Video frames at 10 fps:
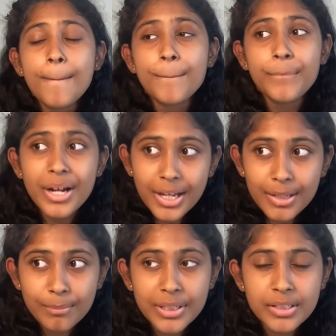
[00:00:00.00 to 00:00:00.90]

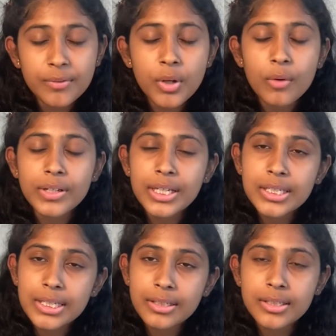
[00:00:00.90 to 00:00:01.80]
But because of
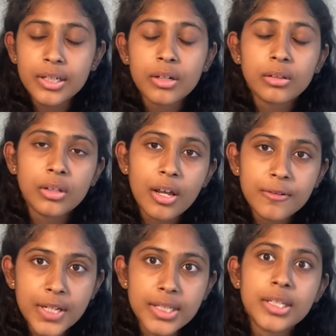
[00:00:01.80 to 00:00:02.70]
COVID-19 this year, a lot of
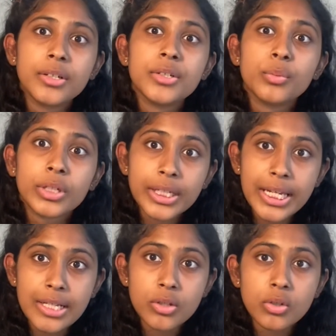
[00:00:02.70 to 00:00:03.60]
test centers were
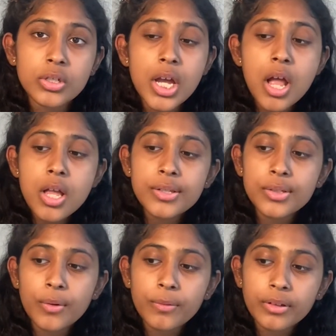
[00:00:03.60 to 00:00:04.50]
canceled.
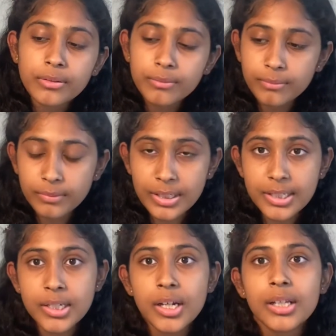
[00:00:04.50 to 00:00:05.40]
So for
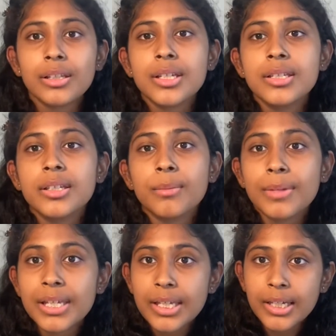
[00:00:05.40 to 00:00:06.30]
this year at least, they're
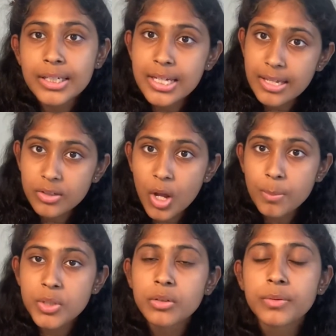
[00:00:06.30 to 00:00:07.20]
making it test
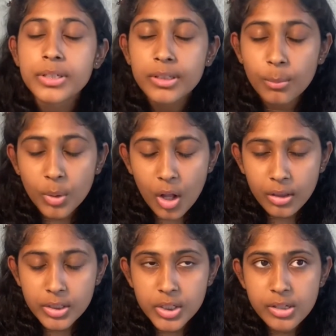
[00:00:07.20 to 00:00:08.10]
optional for some
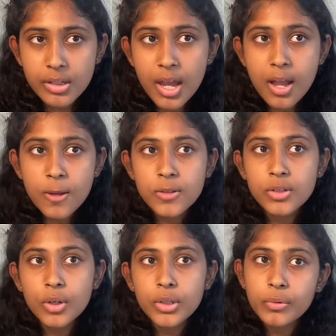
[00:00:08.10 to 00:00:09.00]
colleges.
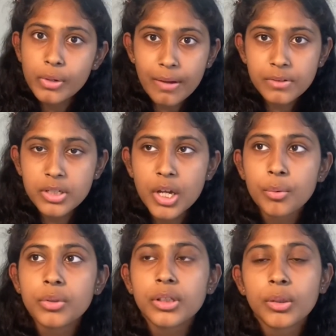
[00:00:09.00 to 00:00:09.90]
So you would have to check
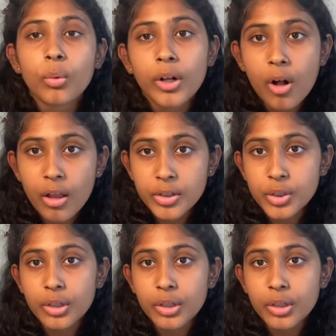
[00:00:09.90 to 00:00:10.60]
with what college you're